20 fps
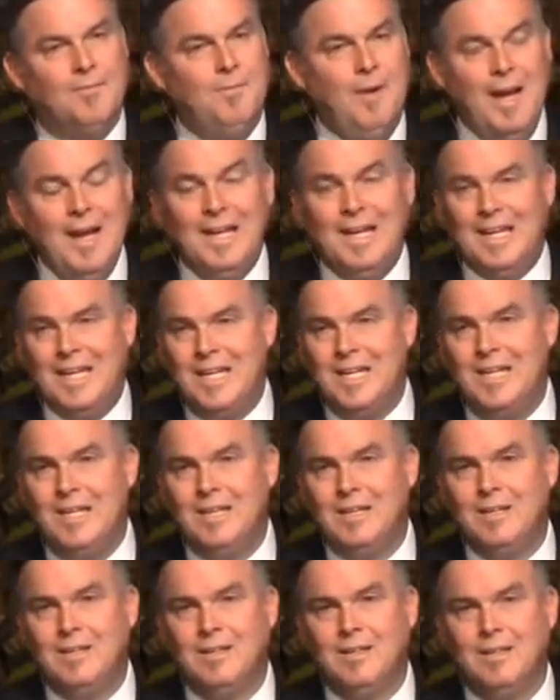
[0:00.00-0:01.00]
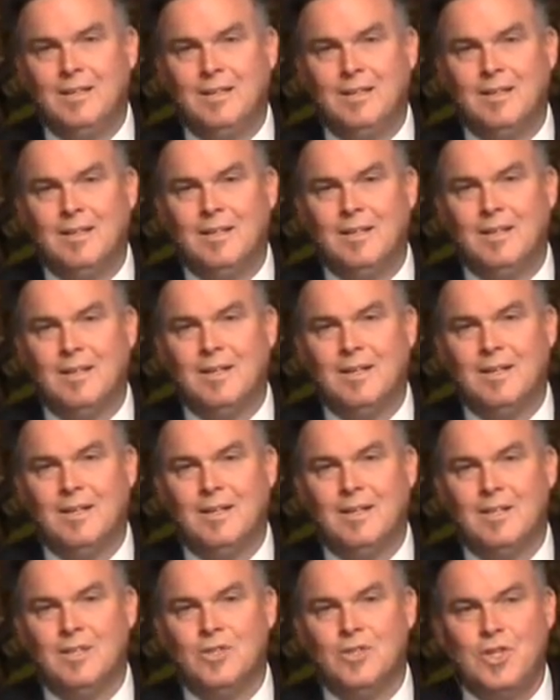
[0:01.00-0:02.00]
finally,
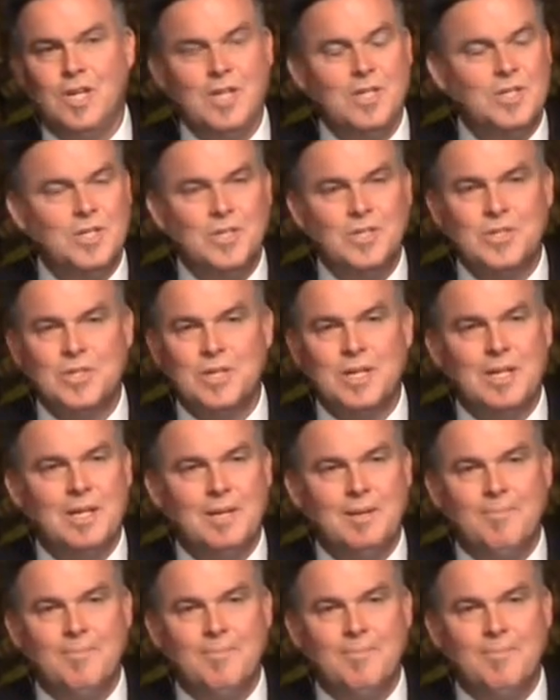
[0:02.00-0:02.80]
Jesus,